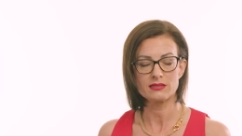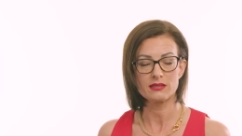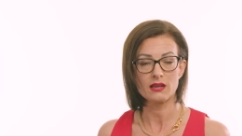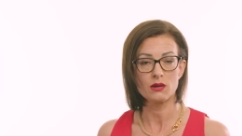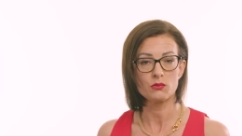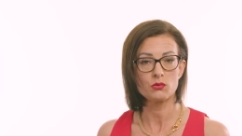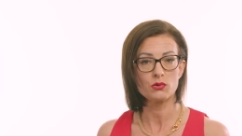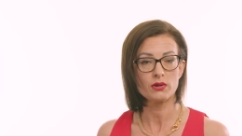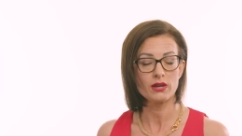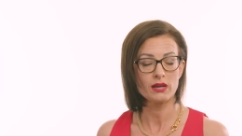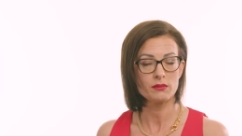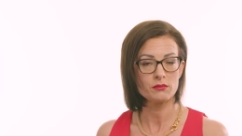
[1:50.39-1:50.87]
I
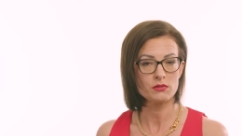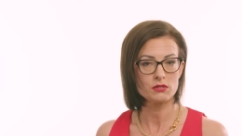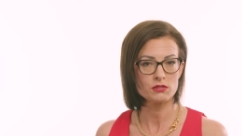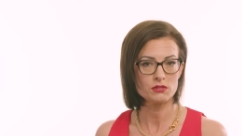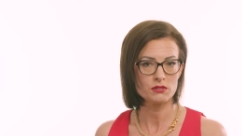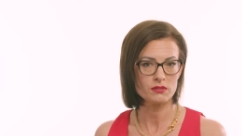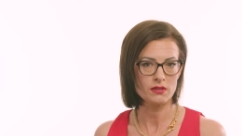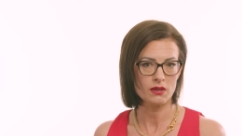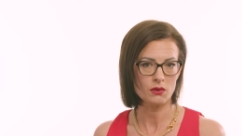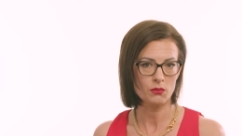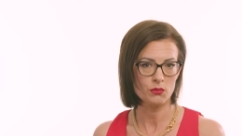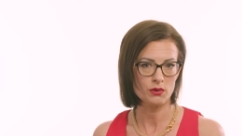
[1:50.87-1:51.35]
will come and
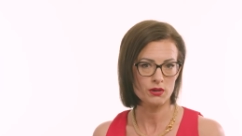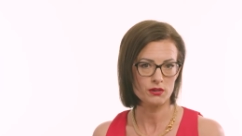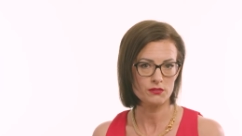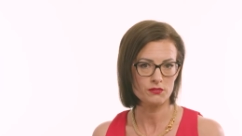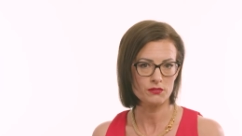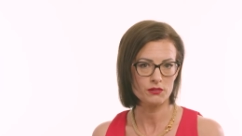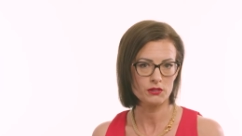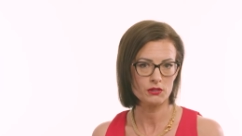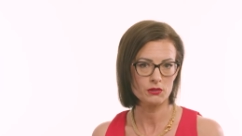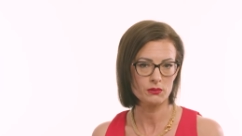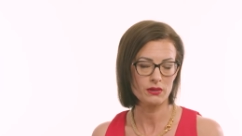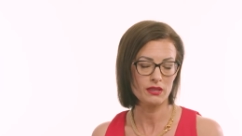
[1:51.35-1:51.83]
do that work
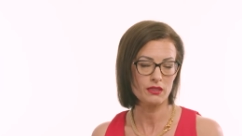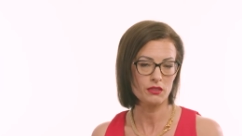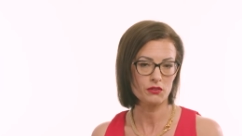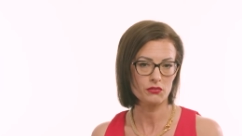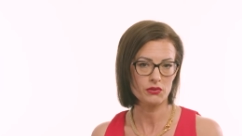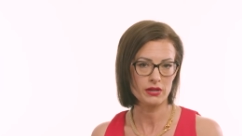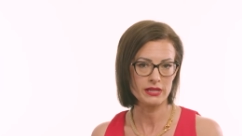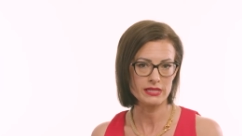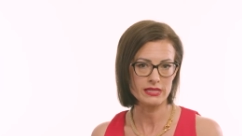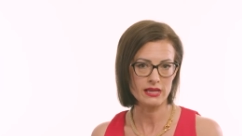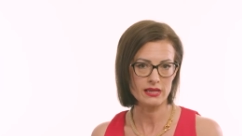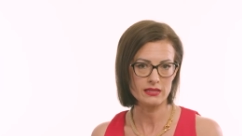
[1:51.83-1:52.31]
for you in
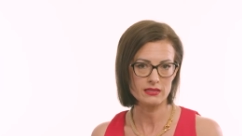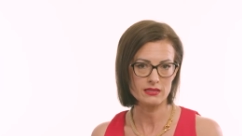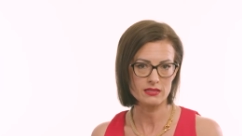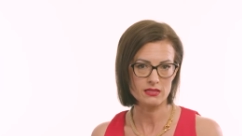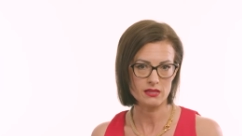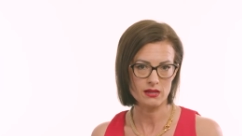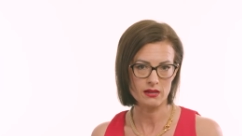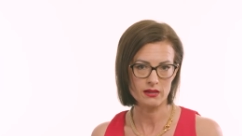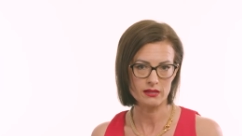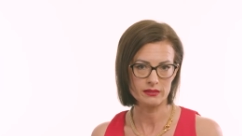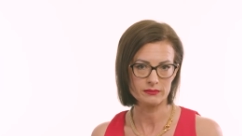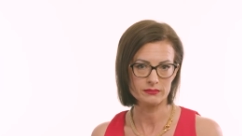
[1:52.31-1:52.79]
3 days'
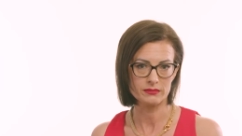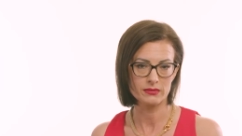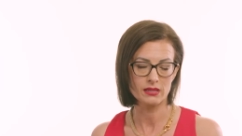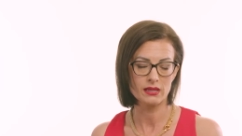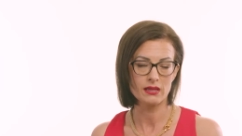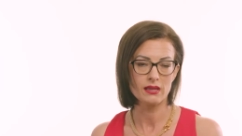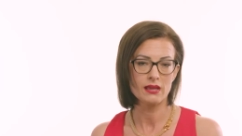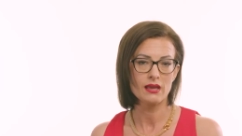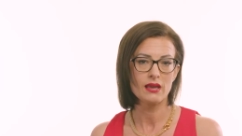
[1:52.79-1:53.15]
time.